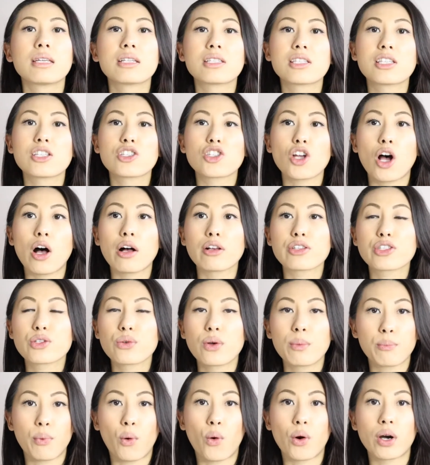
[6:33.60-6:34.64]
This is also
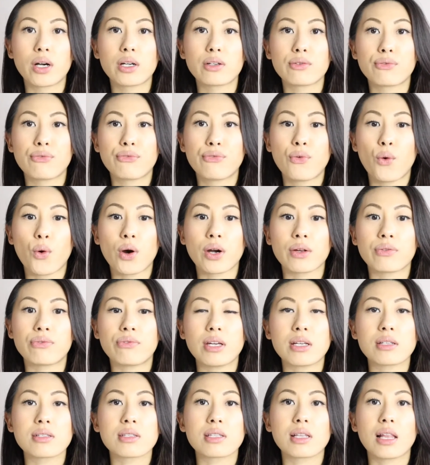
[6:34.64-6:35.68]
important for
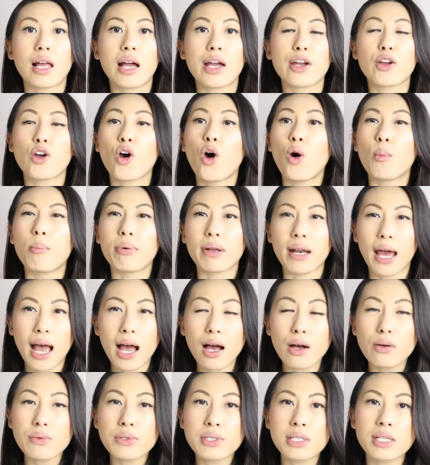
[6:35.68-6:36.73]
things like open
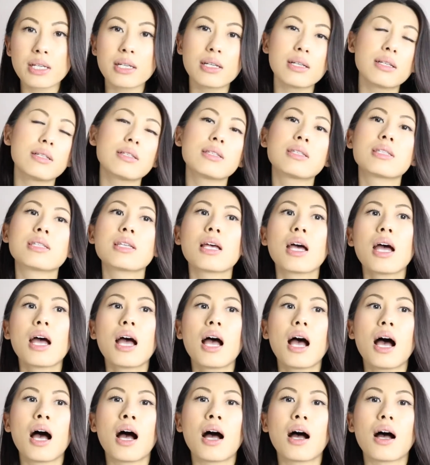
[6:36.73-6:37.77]
houses,
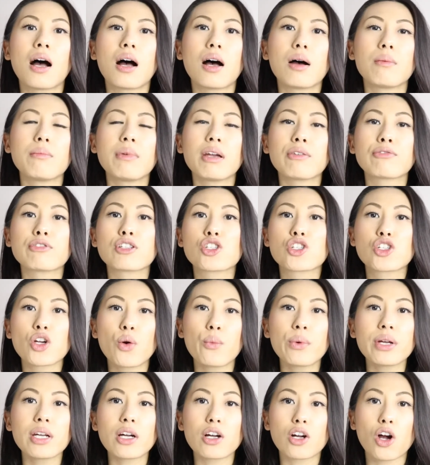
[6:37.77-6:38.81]
um, if you're
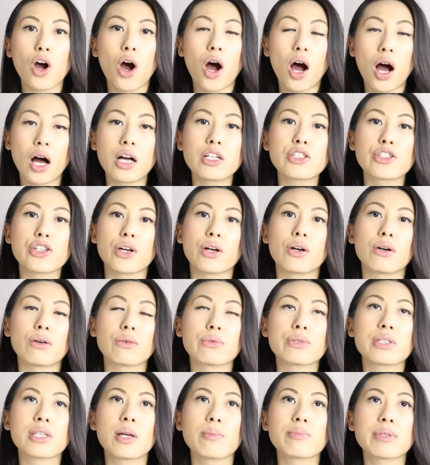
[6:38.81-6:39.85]
showing a
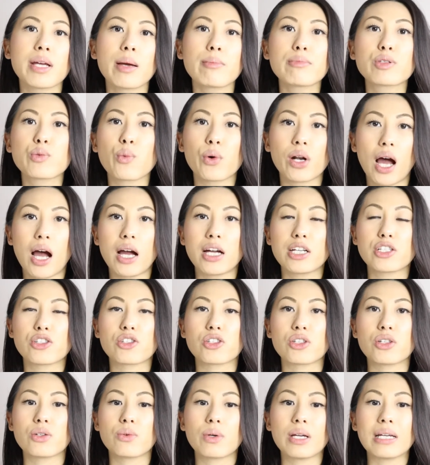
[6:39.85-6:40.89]
condo, sometimes what I
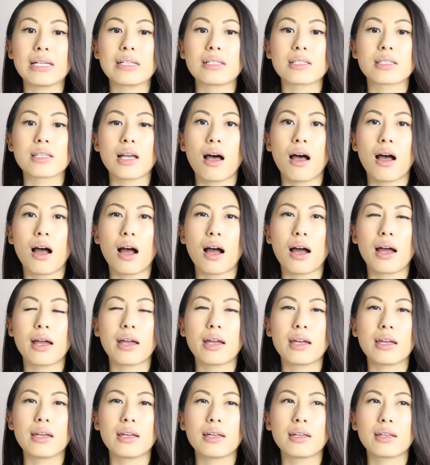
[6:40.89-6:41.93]
do is
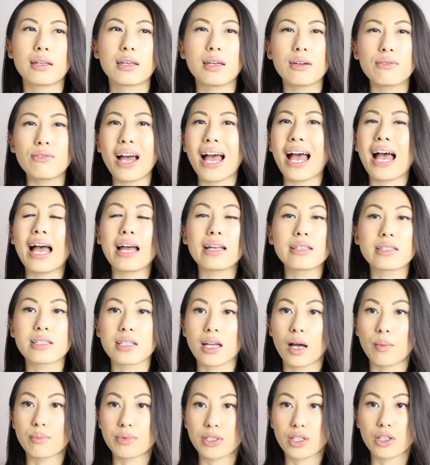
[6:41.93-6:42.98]
I give a heads
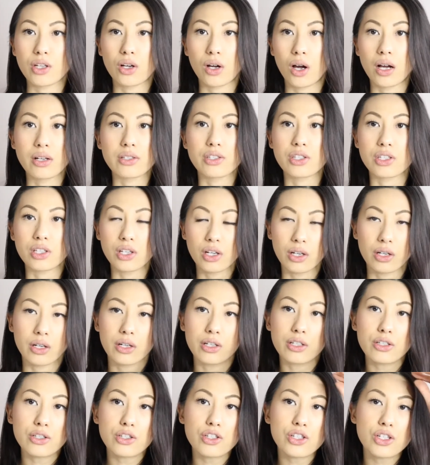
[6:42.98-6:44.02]
up to the
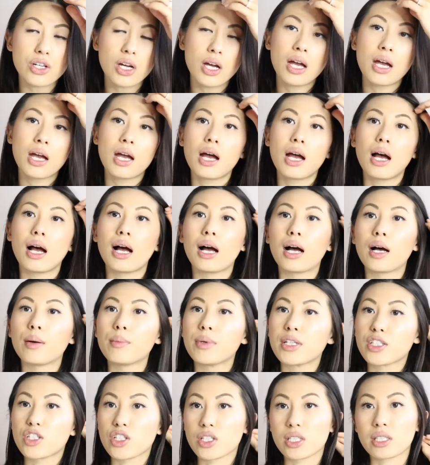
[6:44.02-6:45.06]
concierge um,
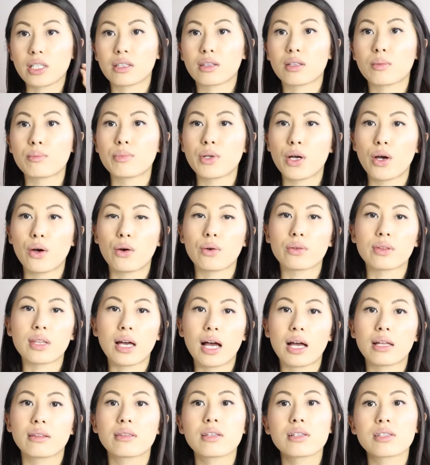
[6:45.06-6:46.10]
and just let them know
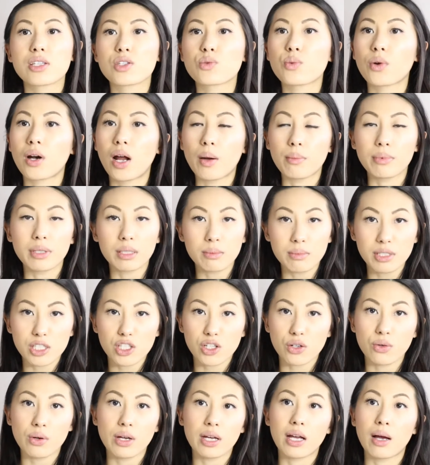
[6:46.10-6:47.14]
that this is what I'm gonna be
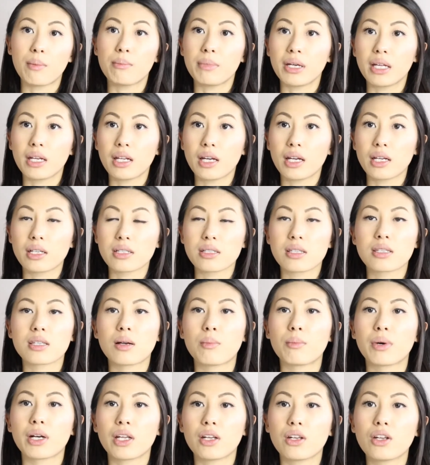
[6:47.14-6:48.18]
doing. I'm meeting
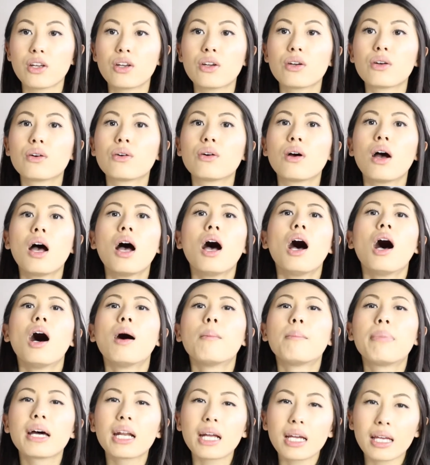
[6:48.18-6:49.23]
somebody new.
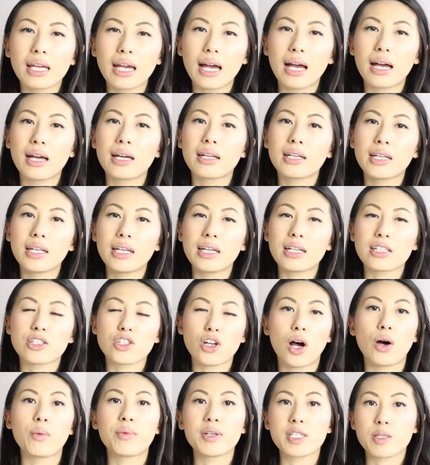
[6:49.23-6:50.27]
But again, it's
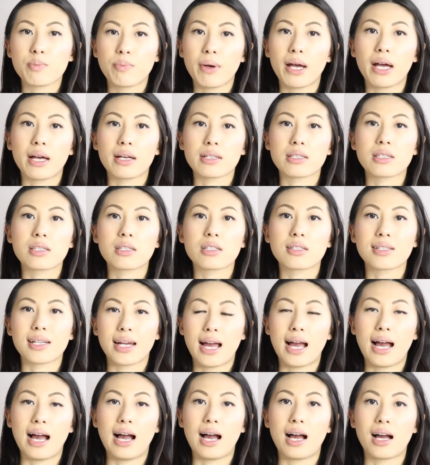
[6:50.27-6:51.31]
always best to
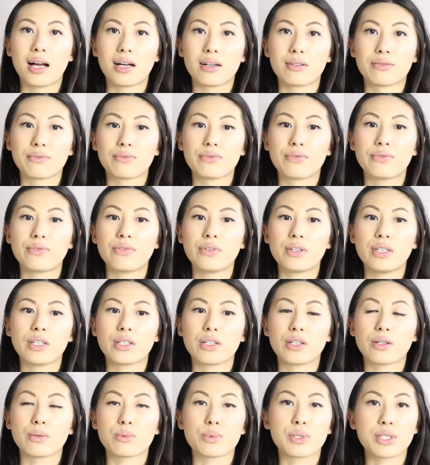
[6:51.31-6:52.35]
have
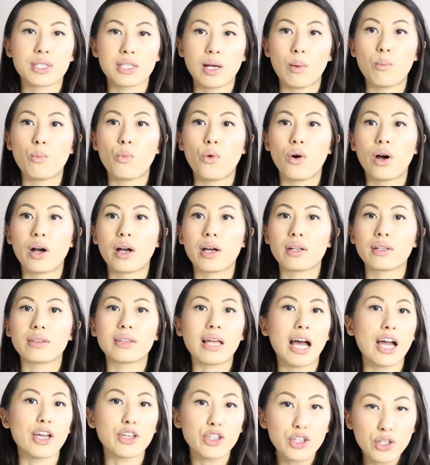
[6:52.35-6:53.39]
you know, someone
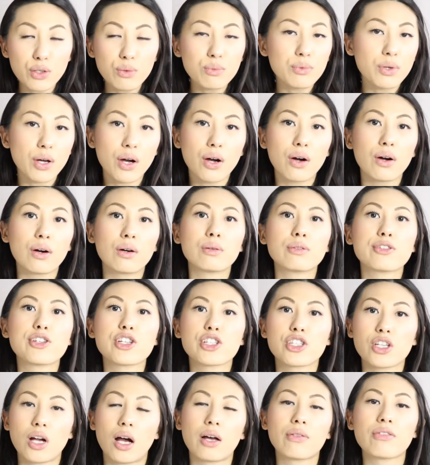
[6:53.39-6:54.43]
that you know
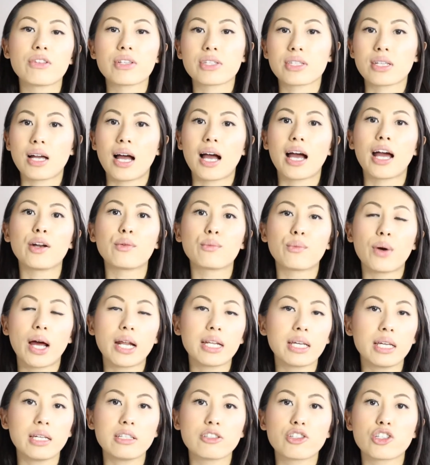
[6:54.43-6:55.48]
just on the side
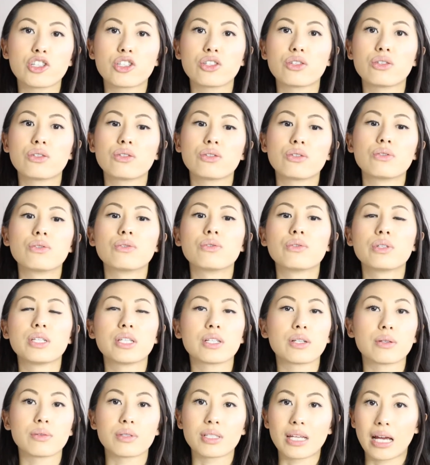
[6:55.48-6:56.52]
ready to,
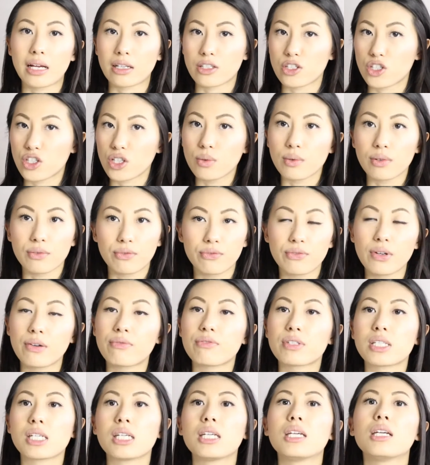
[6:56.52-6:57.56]
you know, text you in
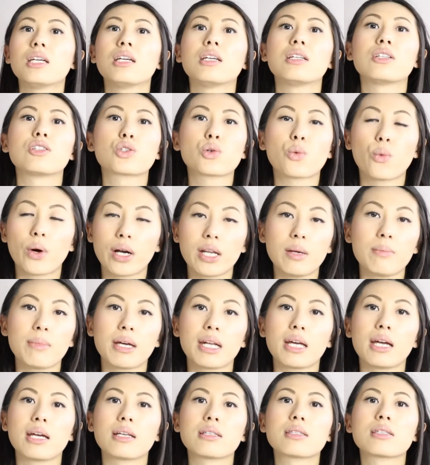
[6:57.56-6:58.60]
15, 20
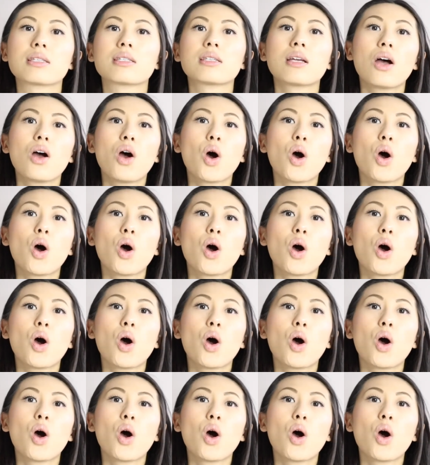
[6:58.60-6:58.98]
minutes